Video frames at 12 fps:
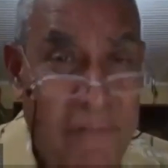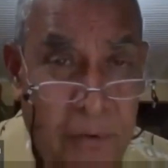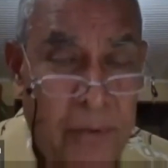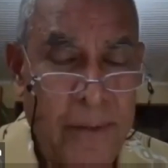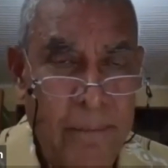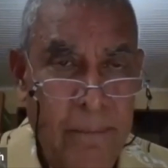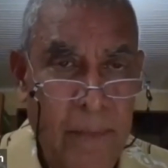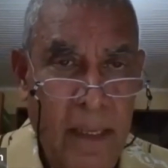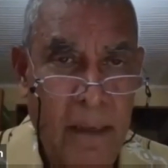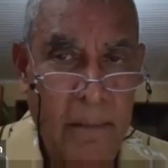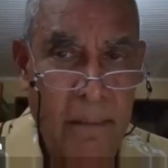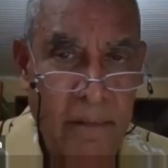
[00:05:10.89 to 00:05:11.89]
have you.
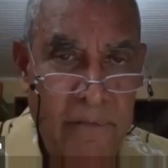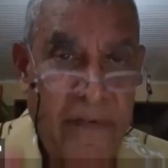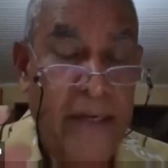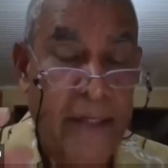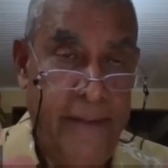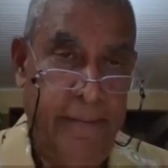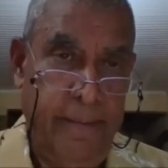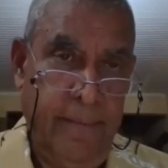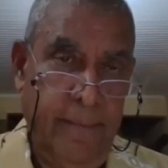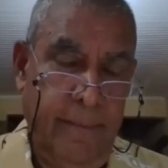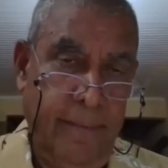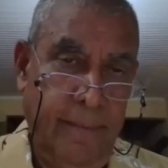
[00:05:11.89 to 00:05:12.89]
Fear.
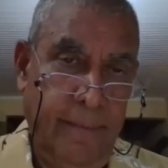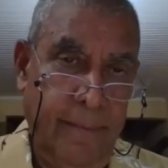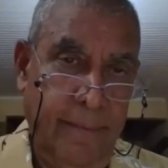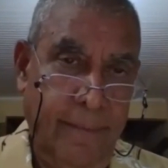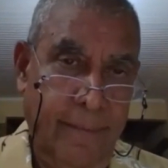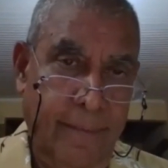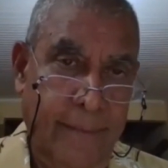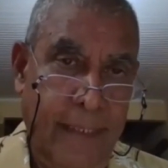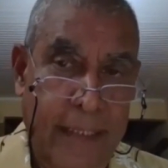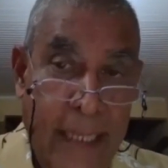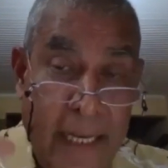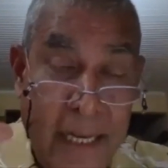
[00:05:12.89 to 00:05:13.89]

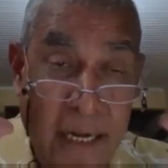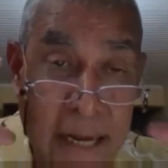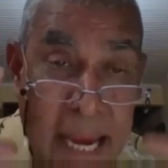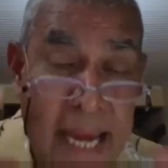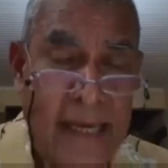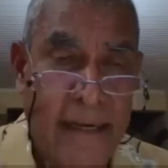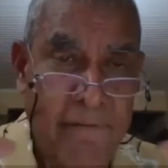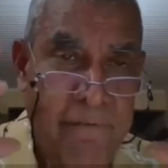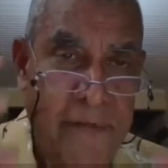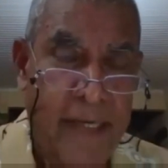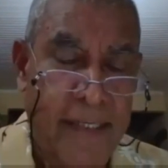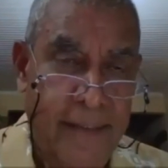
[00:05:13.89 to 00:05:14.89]
We create a
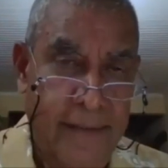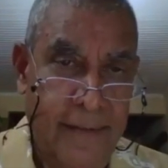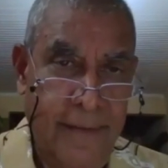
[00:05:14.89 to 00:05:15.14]
fear